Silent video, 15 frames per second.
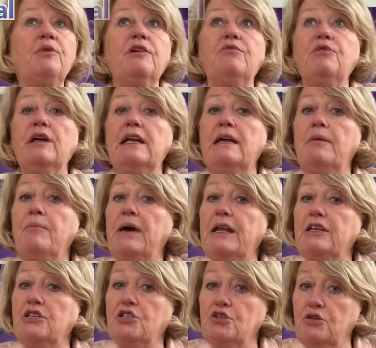We have really
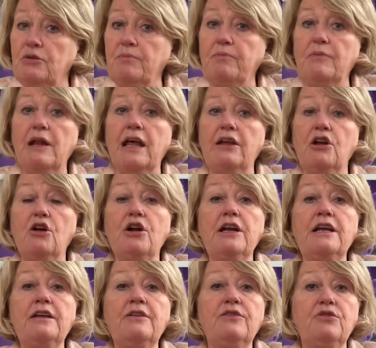embedded student-led
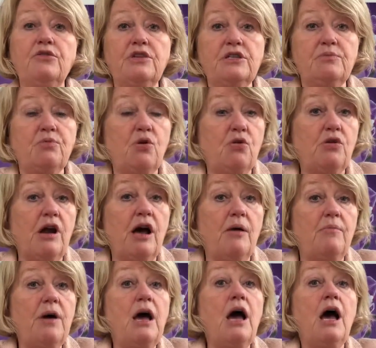learning through this
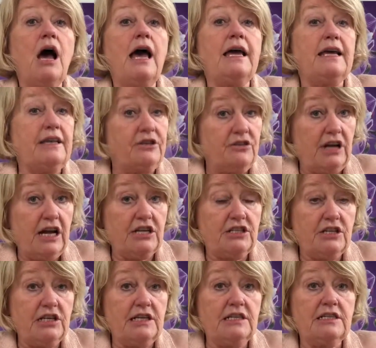program, uh,
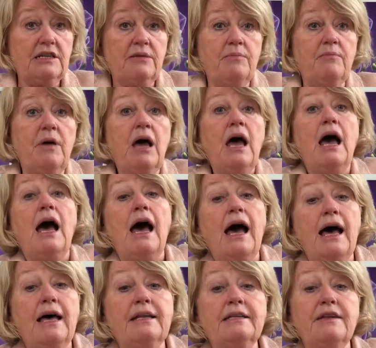internationalism,
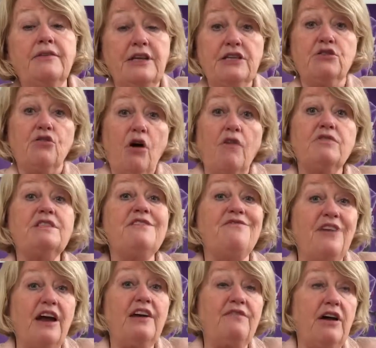and these are obviously
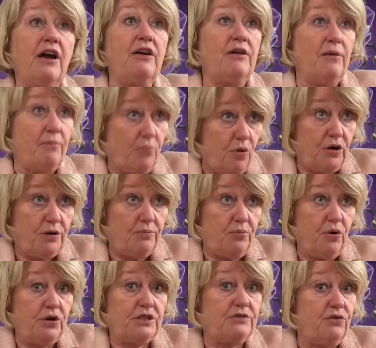very, very important
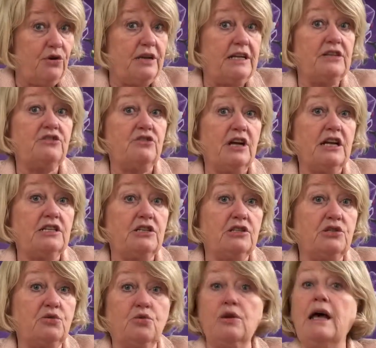points for an international
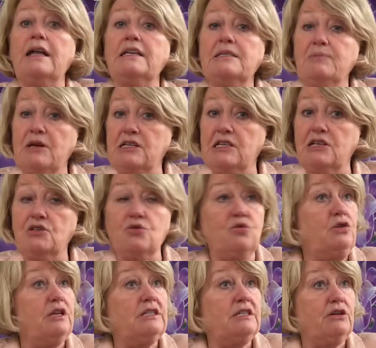school and especially a school
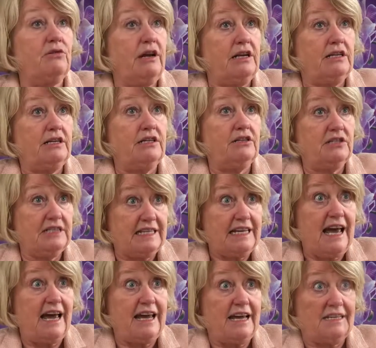that's accredited to
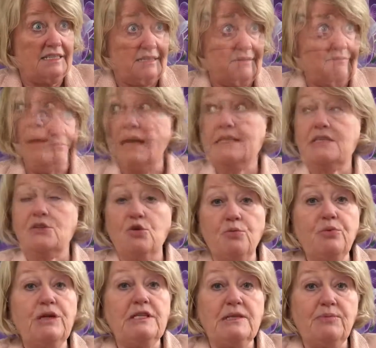CIS. Um, as a school
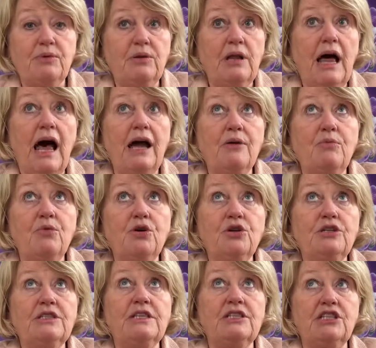principal, I
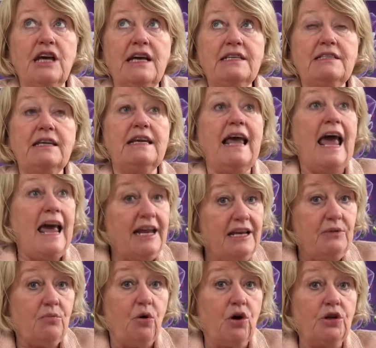would suggest that
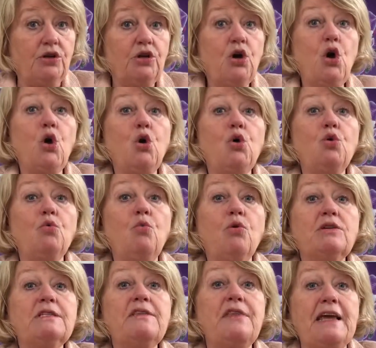anyone who
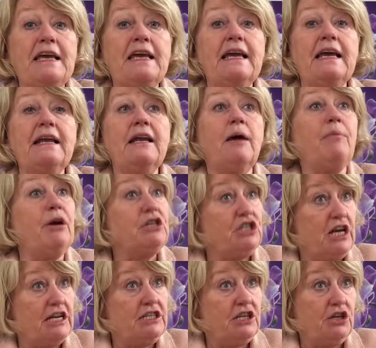was thinking about
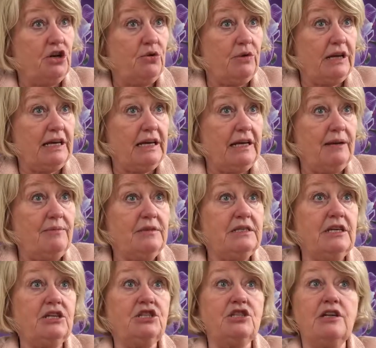changing curriculums,
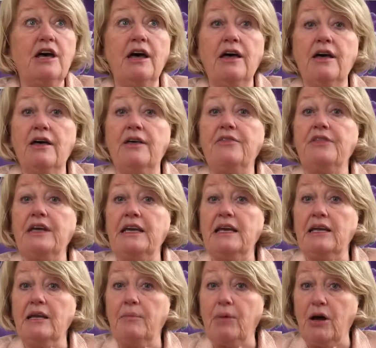uh,
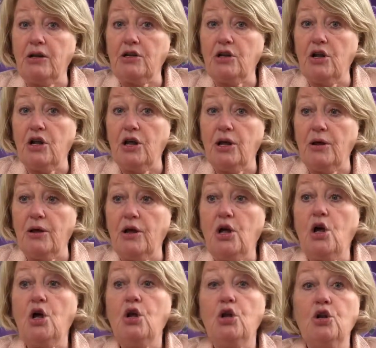thinking about uh,
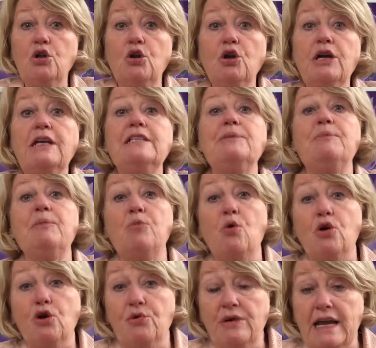looking to be more
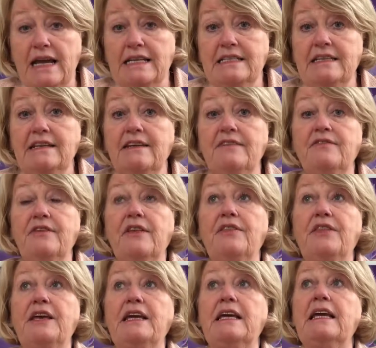creative,
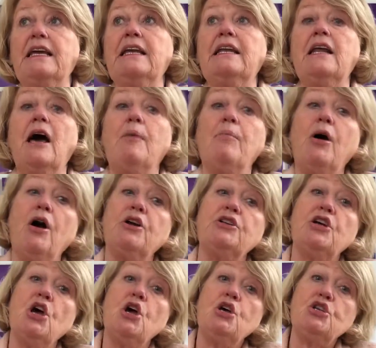thinking about
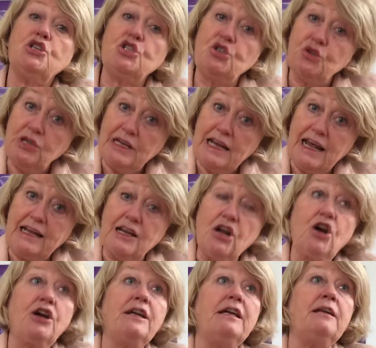student-led
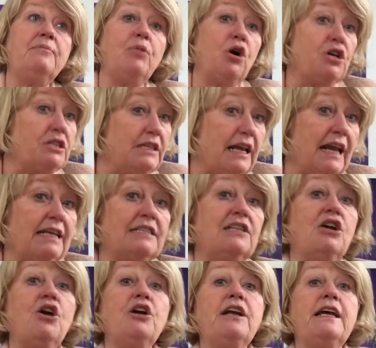learning, personalized
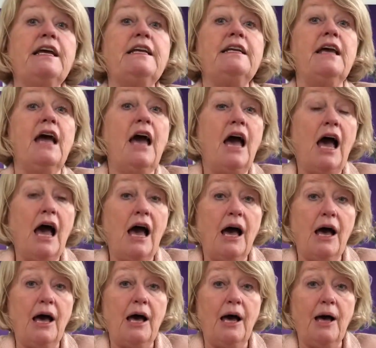learning,
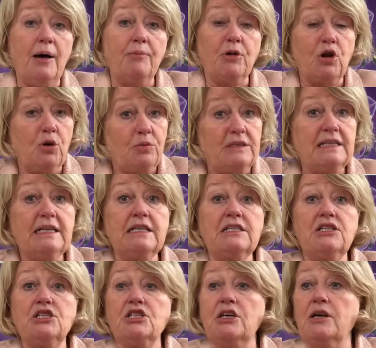um, global
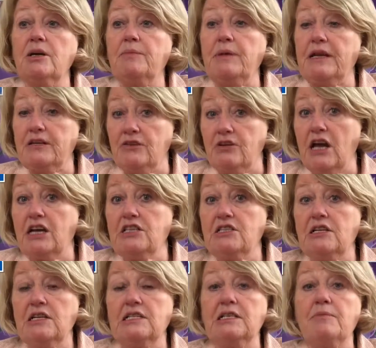citizenship,
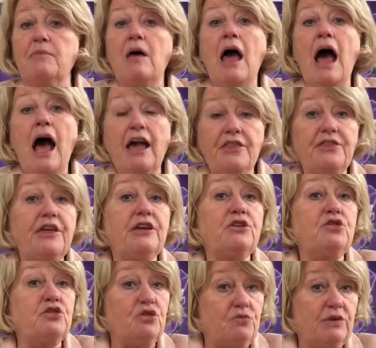internationalism, I think
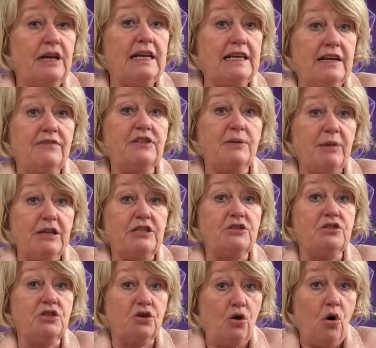you should really give
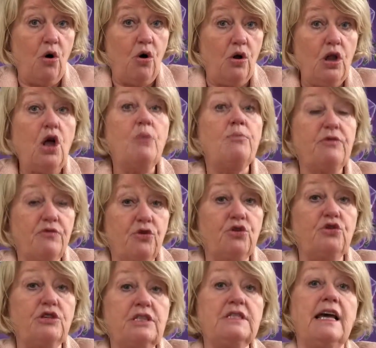Dimensions a call before
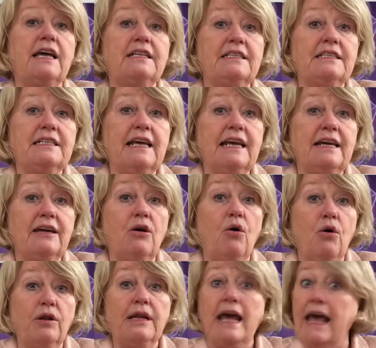you decide to take
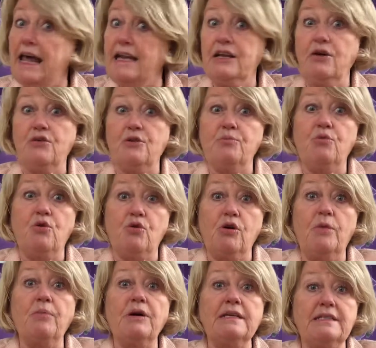on any other
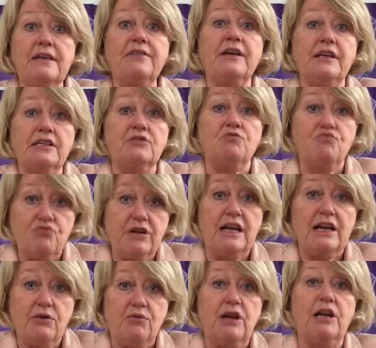program because I think it's
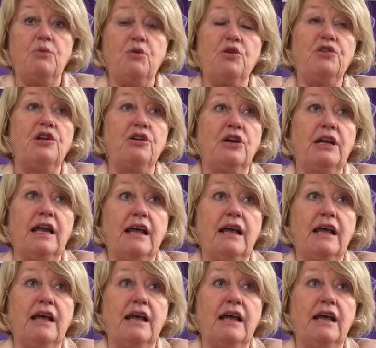really, really worth looking